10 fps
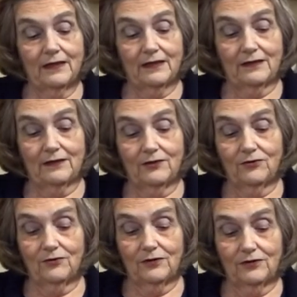And
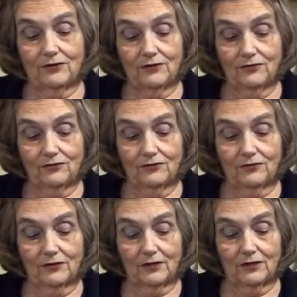here is
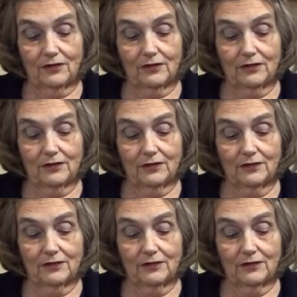a